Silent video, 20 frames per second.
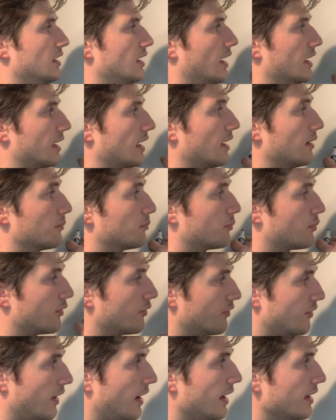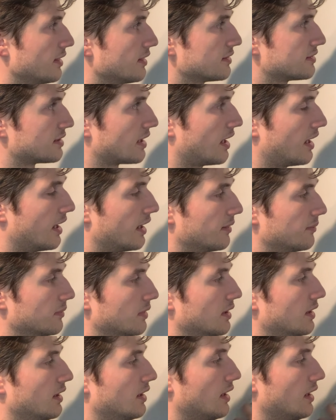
again, provide the time,